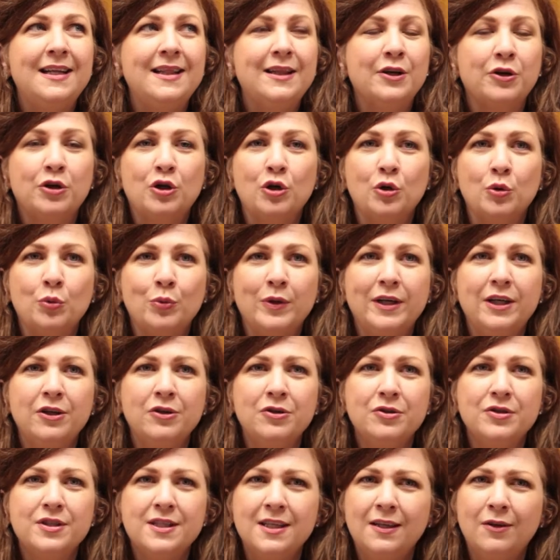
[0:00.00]
their
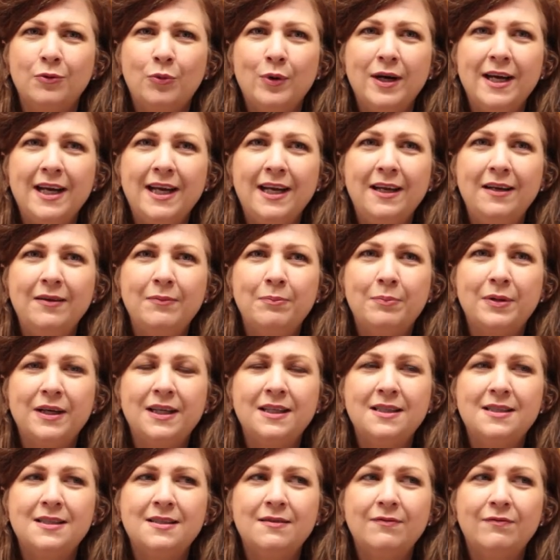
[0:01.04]
careers in a way,
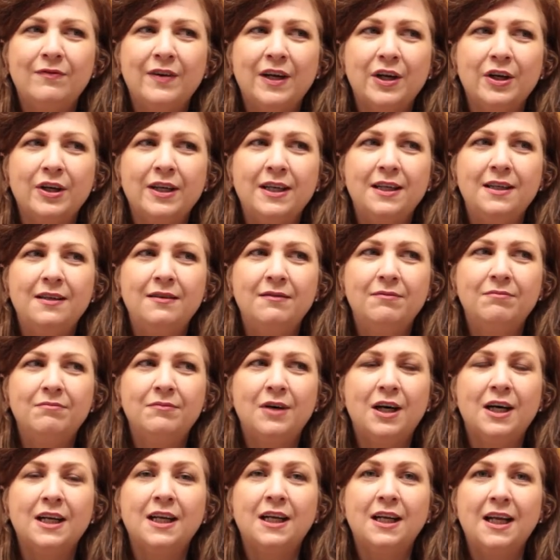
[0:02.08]
but very
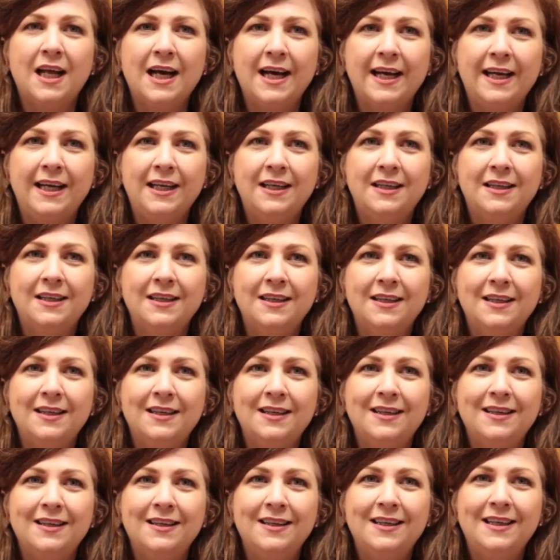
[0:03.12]
unalike
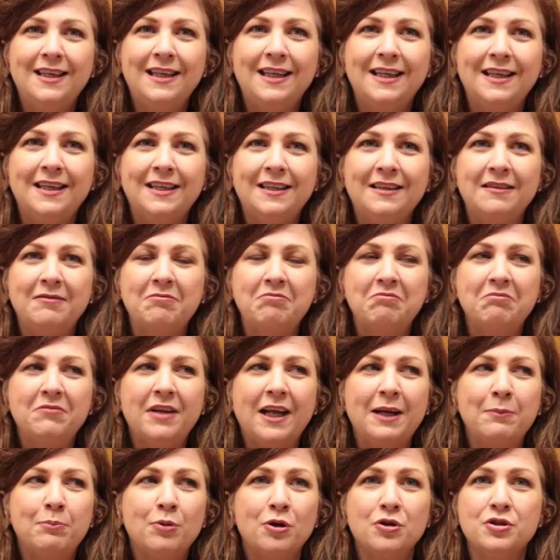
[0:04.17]
in
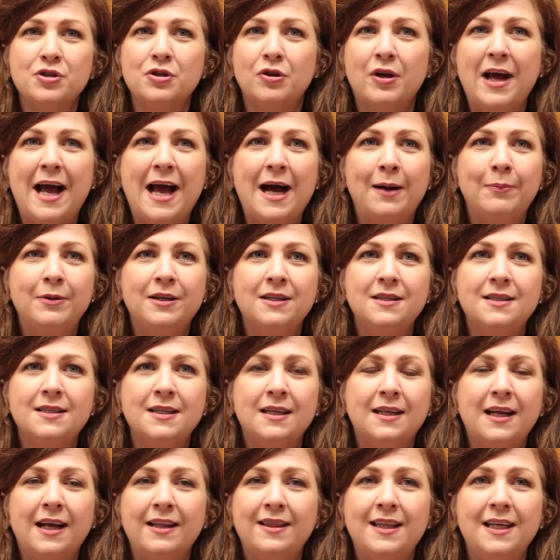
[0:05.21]
like personal habits.
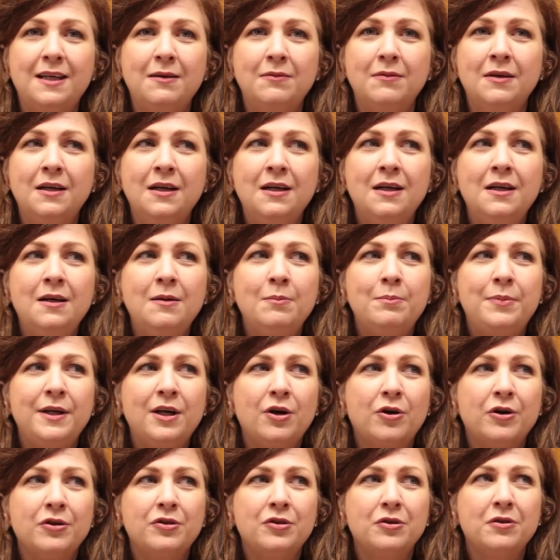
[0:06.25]
And I think B.
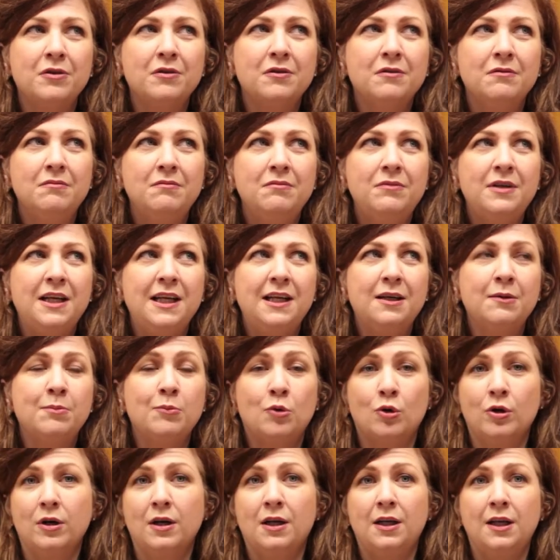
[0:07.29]
Arthur needed
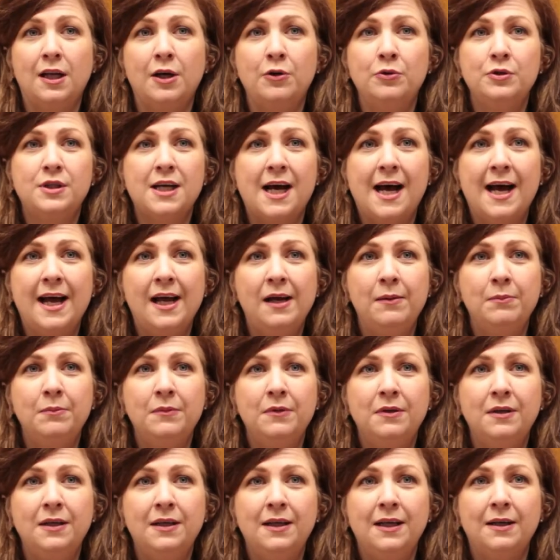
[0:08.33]
more alone
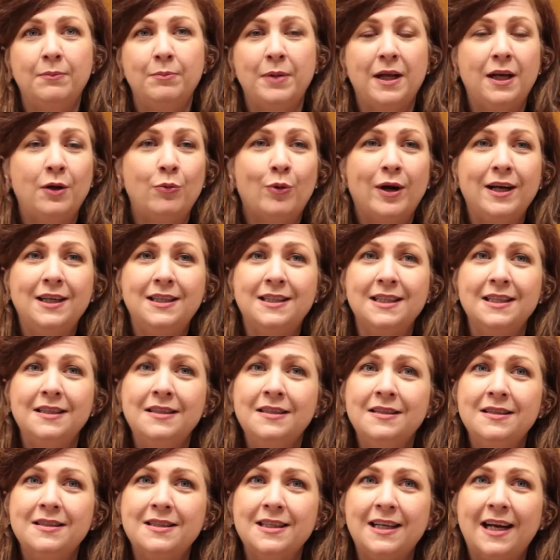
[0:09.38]
time, and Betty White
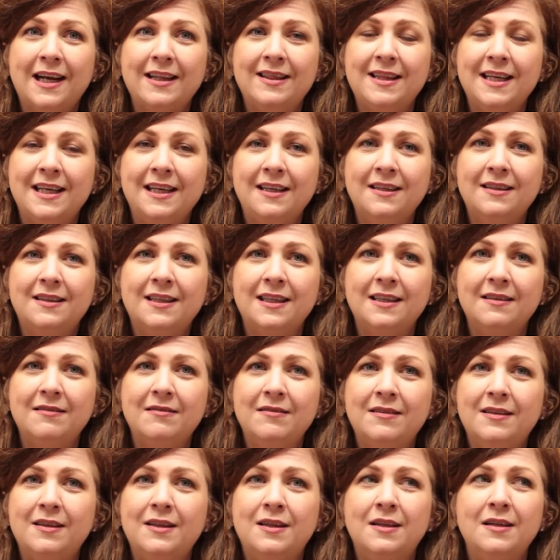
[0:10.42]
didn't. And I think that
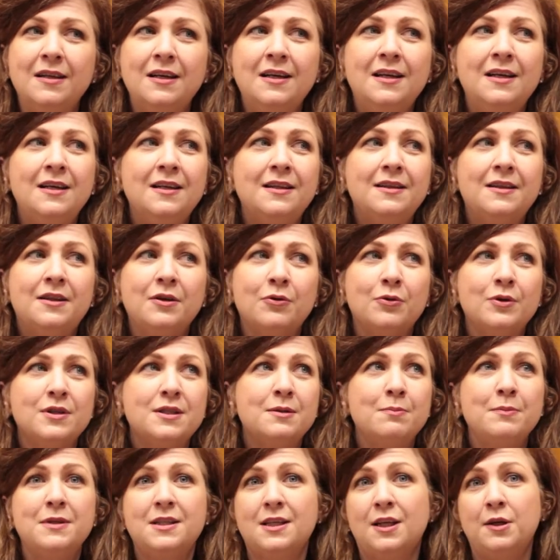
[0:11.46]
there
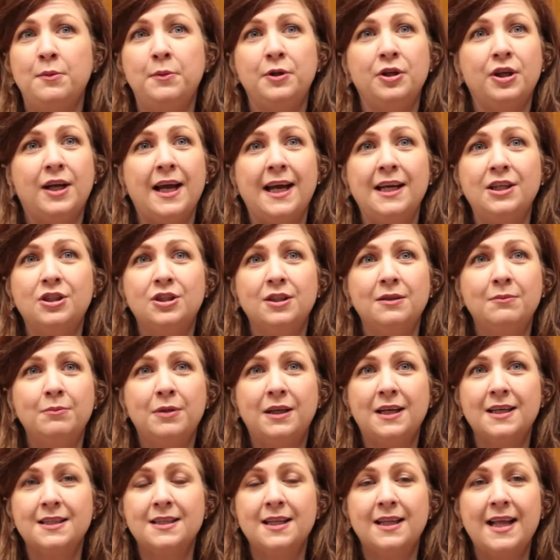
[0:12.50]
was miscommunication
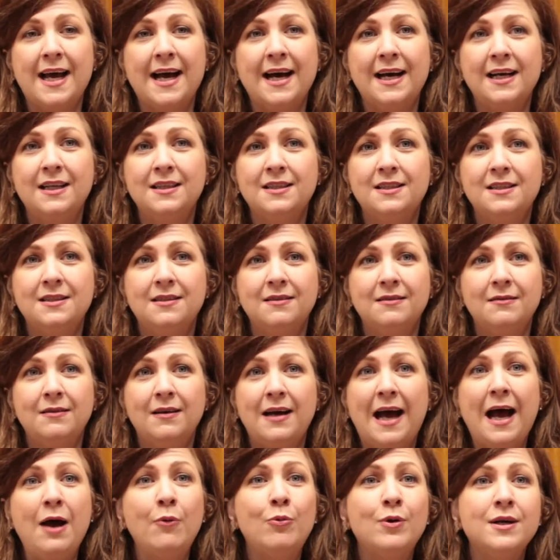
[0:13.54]
because of that.
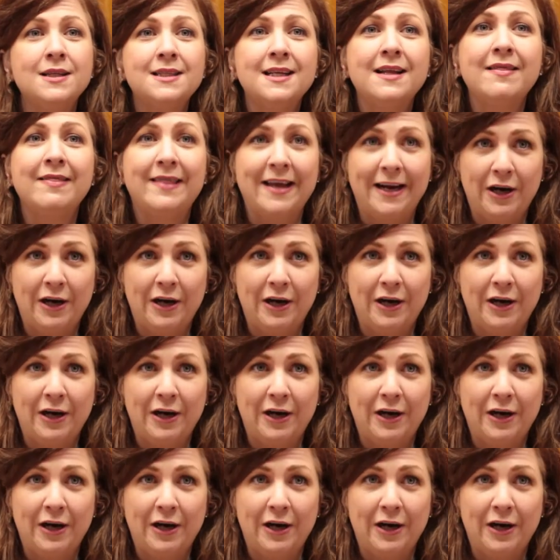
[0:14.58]
I wasn't